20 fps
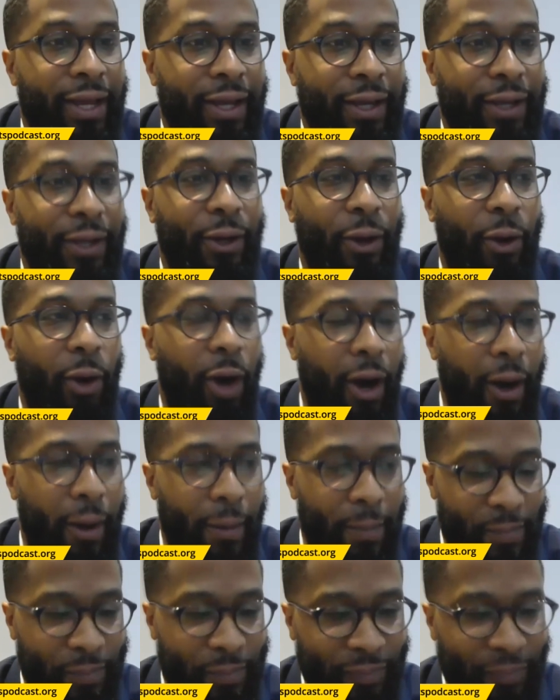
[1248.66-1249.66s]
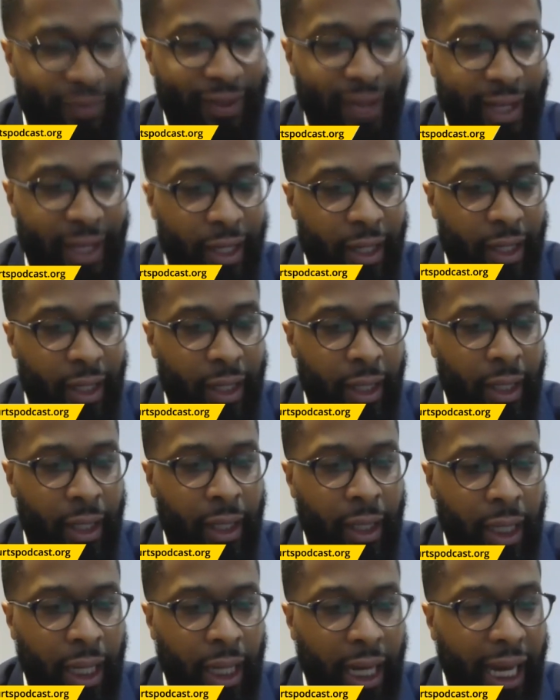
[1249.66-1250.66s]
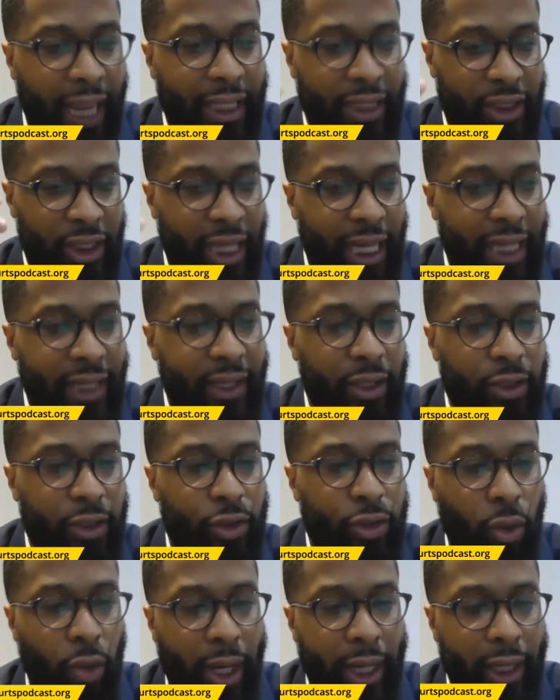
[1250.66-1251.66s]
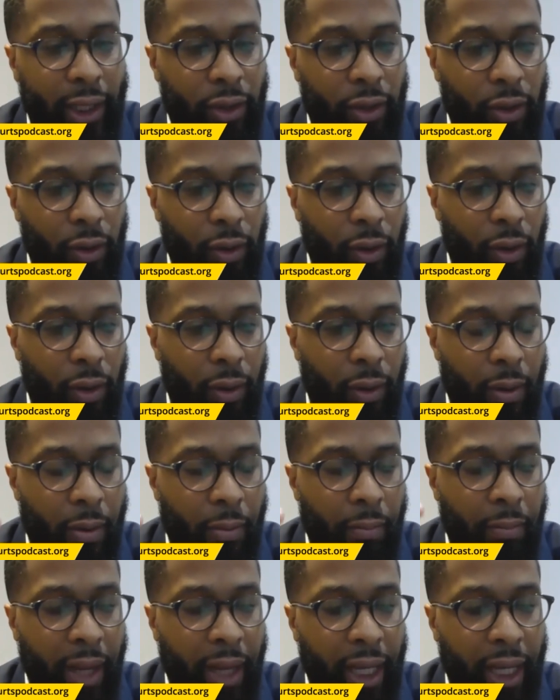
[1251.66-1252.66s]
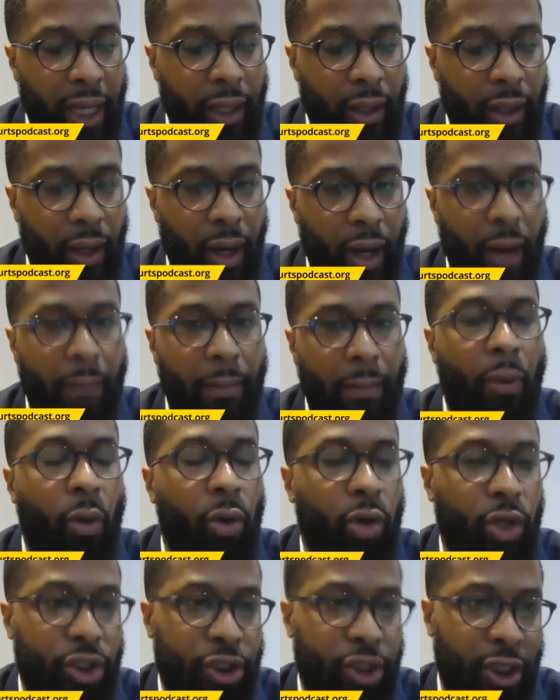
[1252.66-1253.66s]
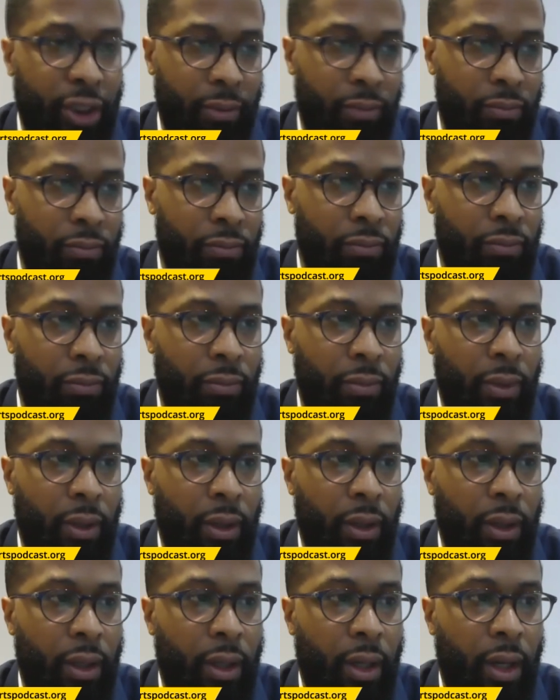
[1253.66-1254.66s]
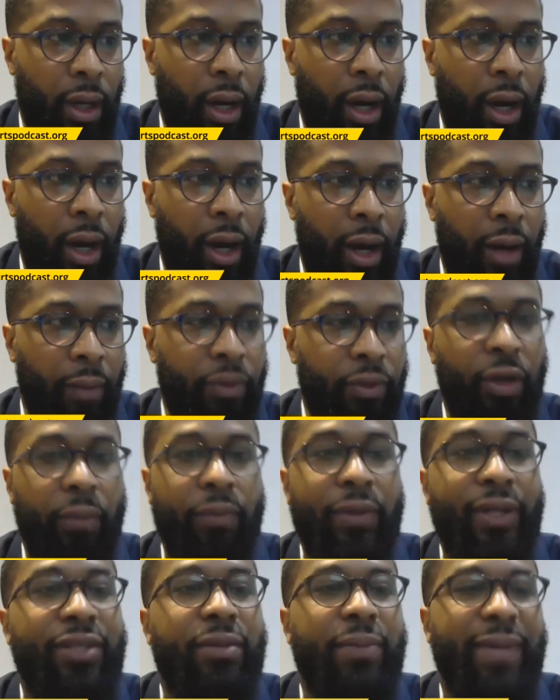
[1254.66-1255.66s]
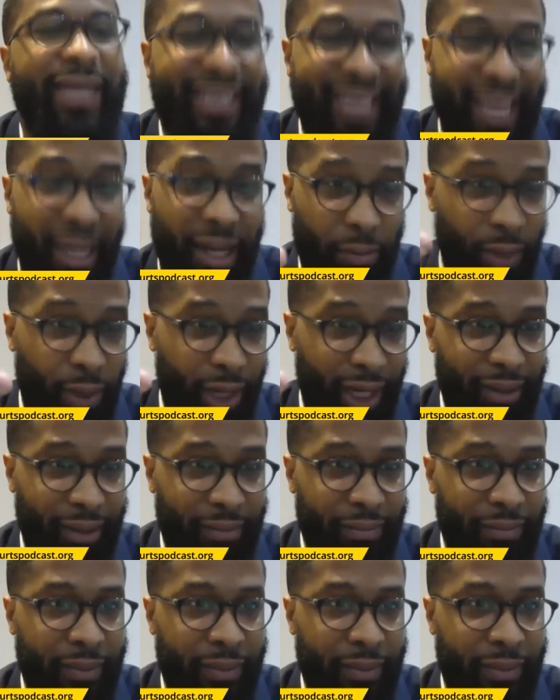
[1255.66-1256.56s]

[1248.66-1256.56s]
You know, it's like they're trying to make abortion something to be celebrated